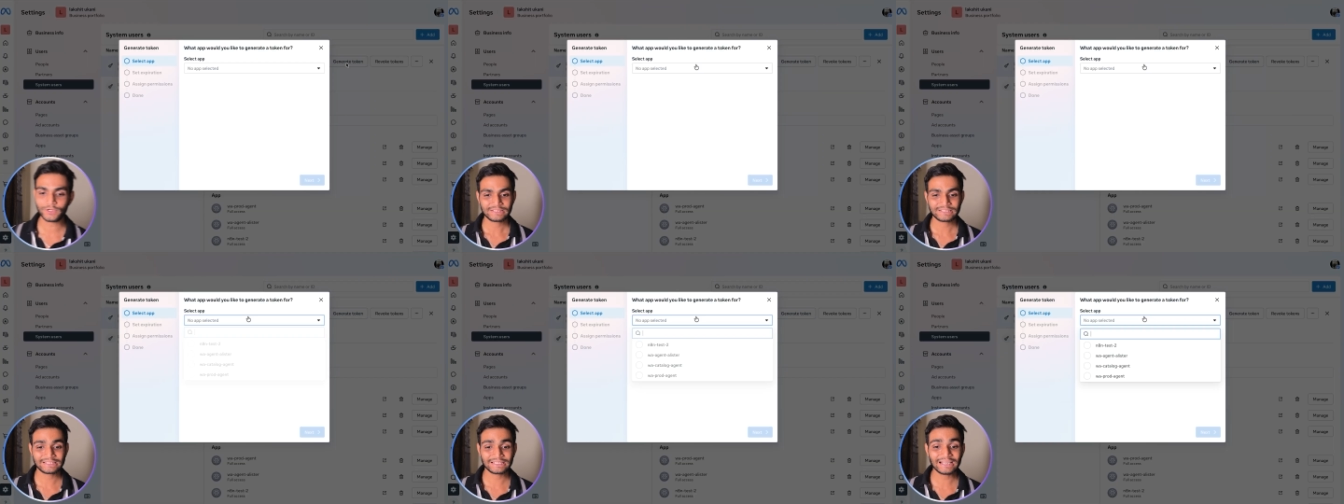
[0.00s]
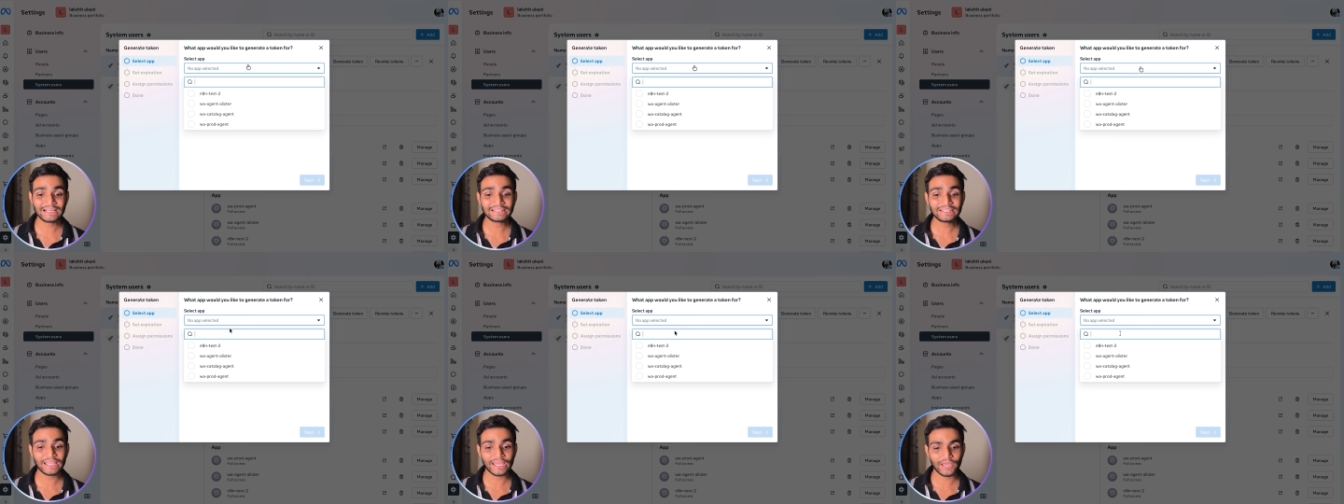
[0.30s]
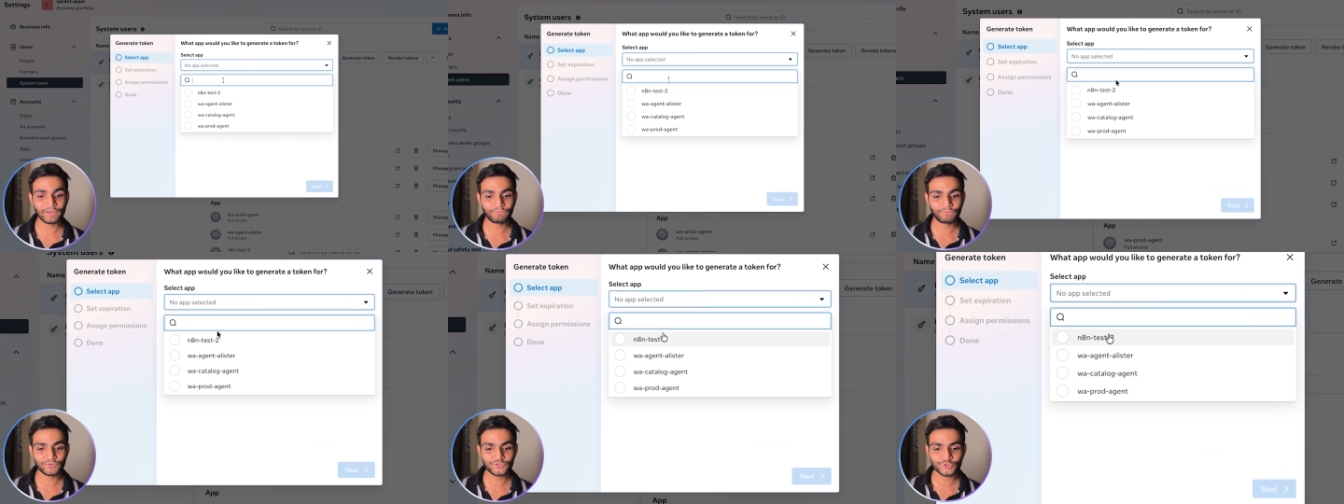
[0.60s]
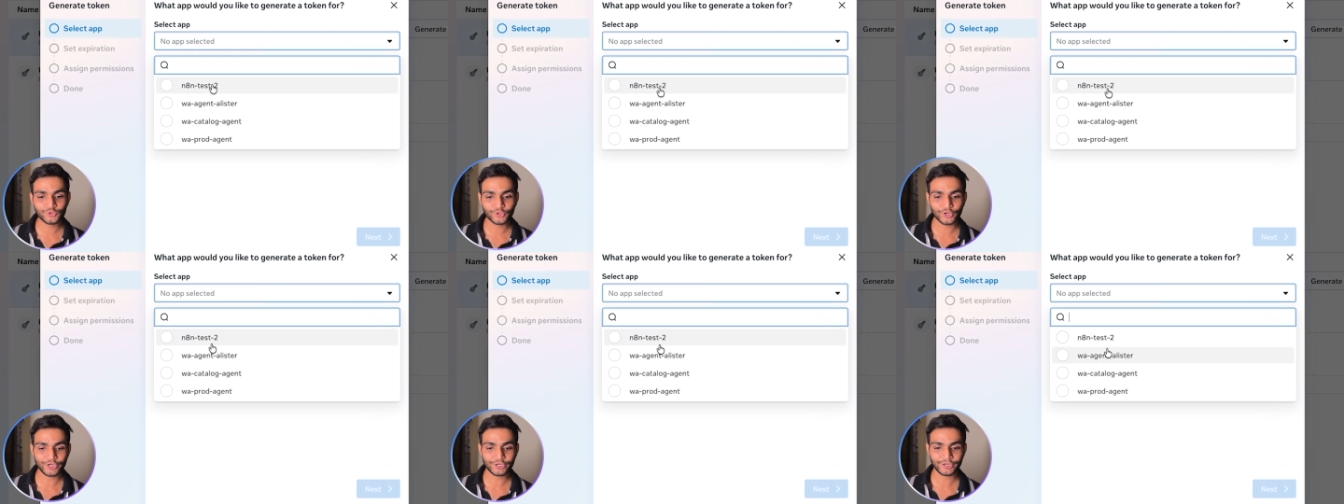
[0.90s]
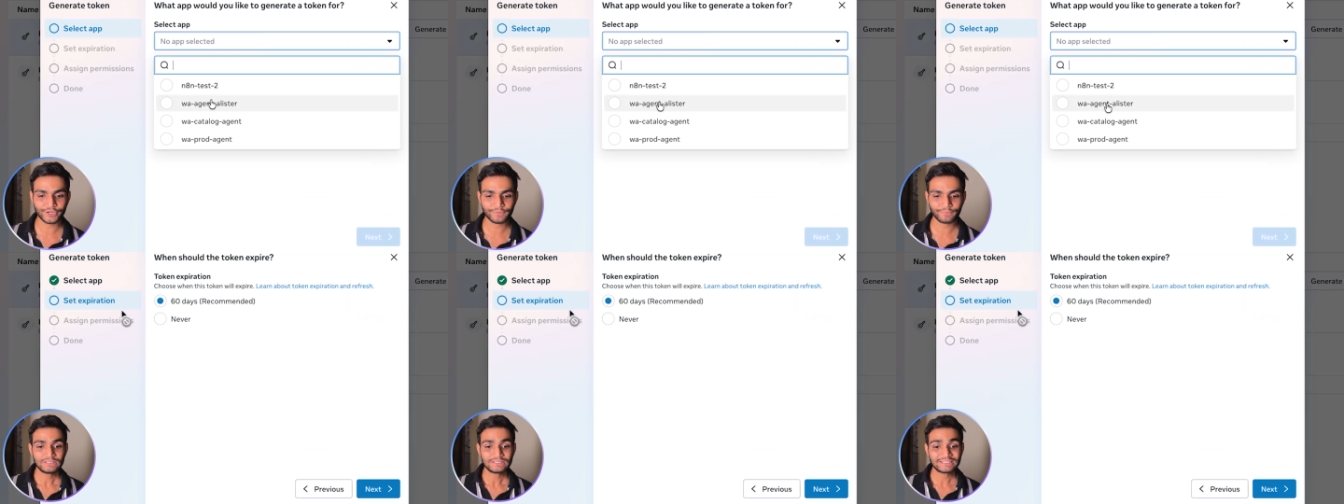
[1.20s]
select the app which you
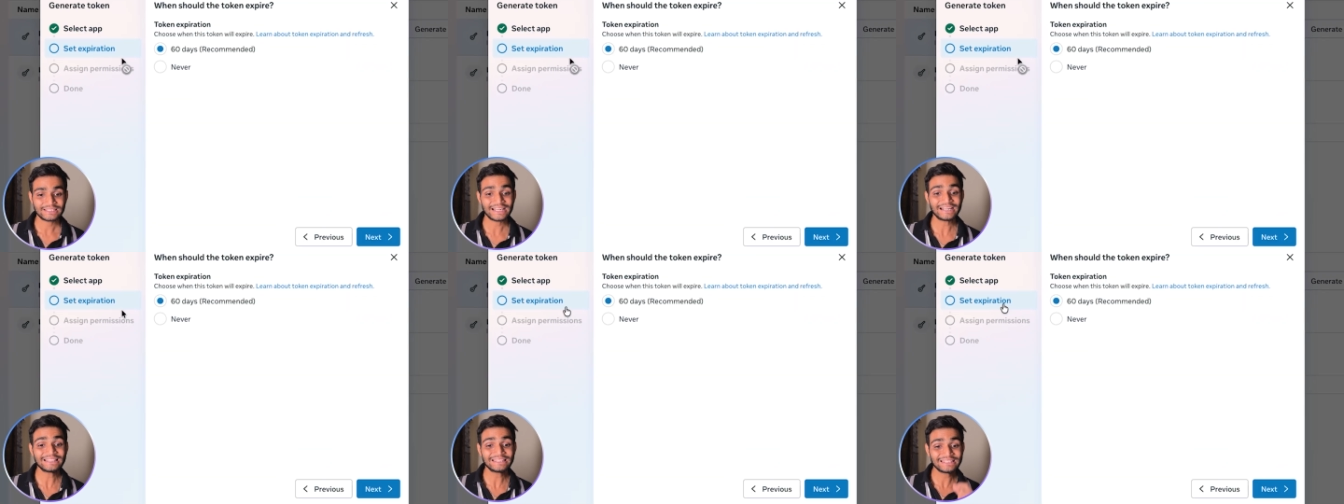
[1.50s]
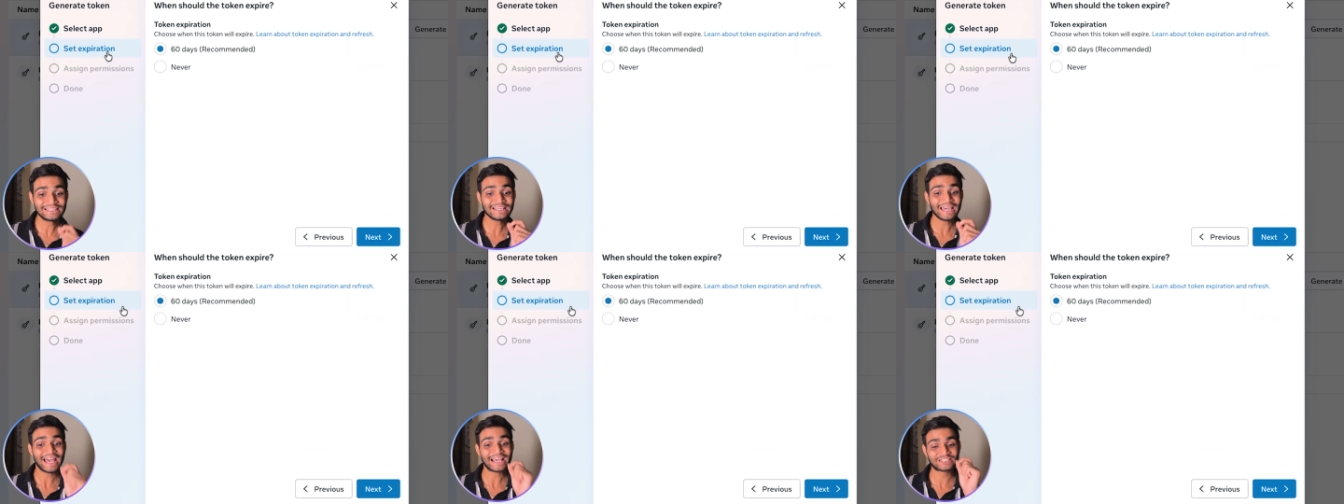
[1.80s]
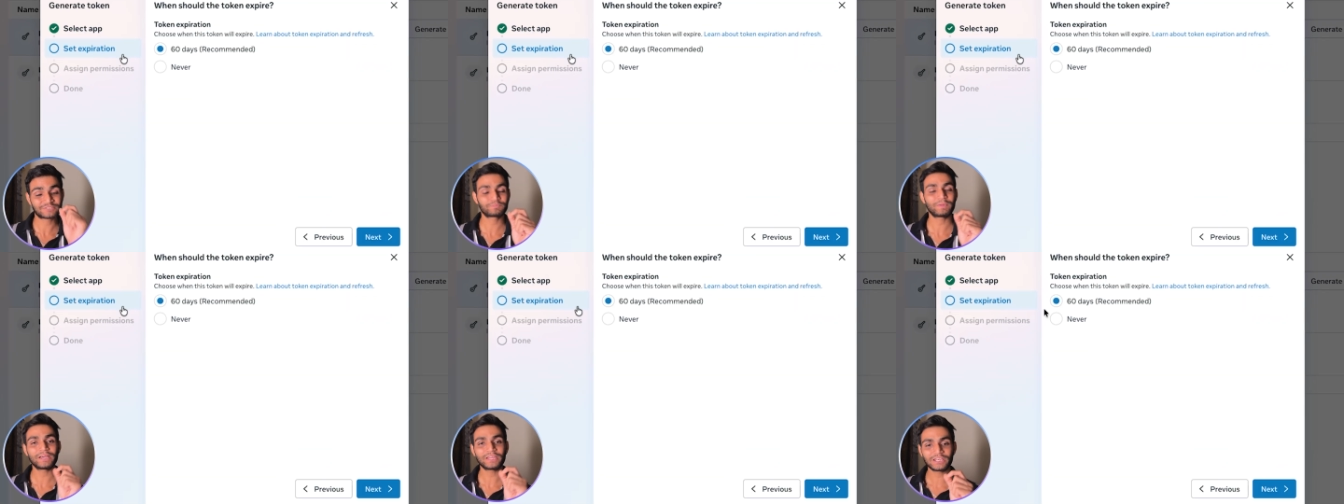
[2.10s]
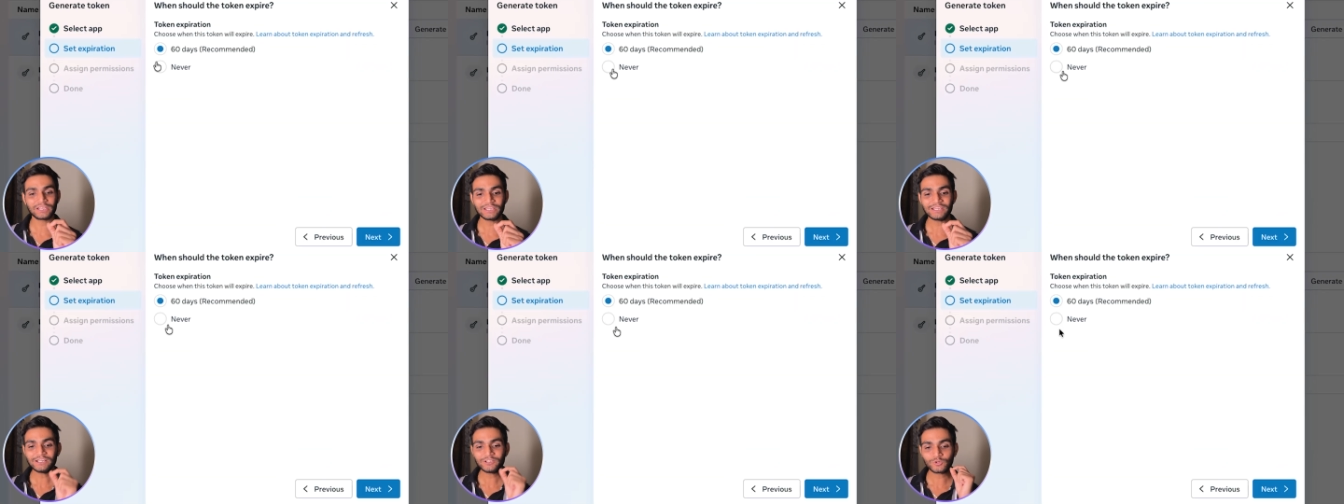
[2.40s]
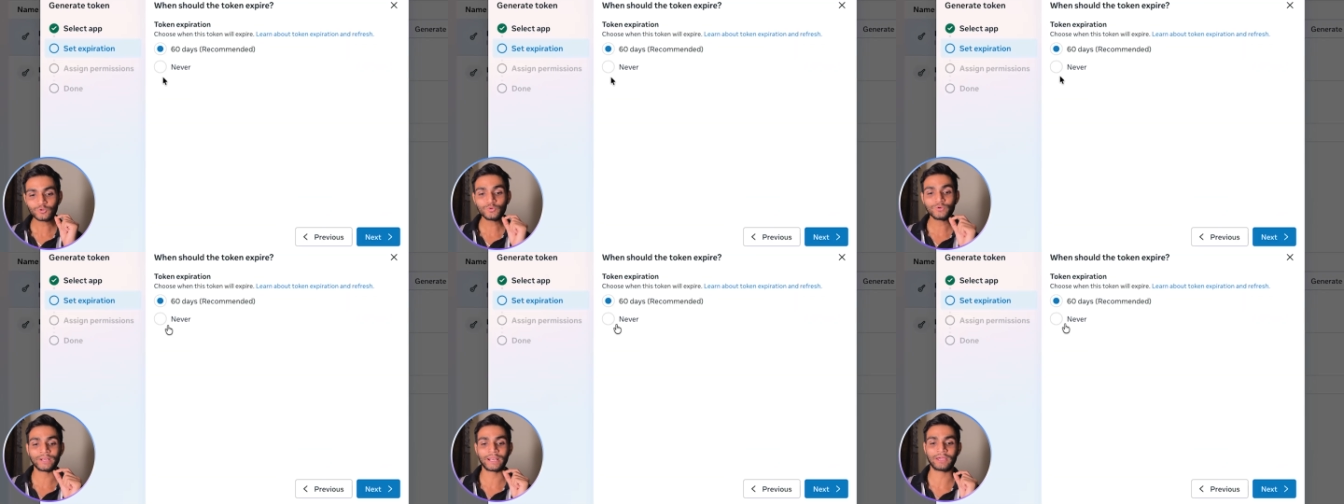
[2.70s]
created, set the expiry
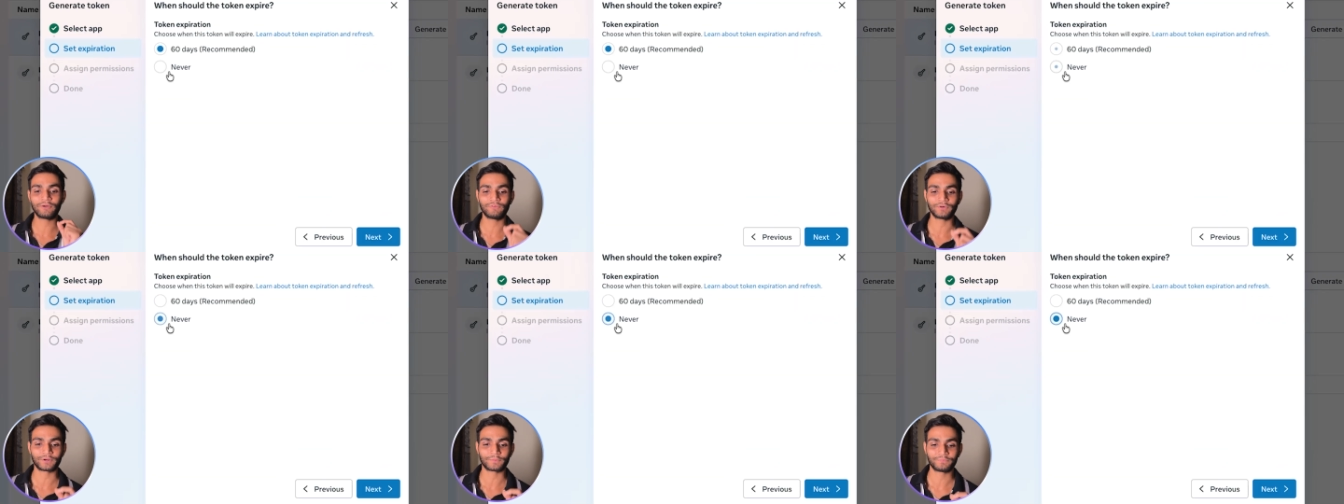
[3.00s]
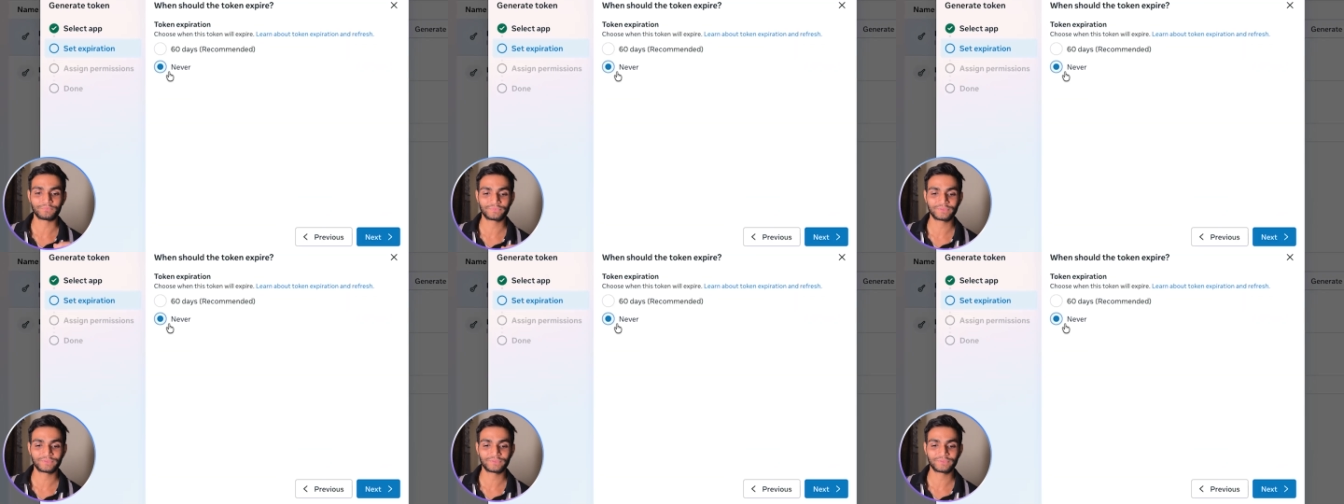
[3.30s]
to never.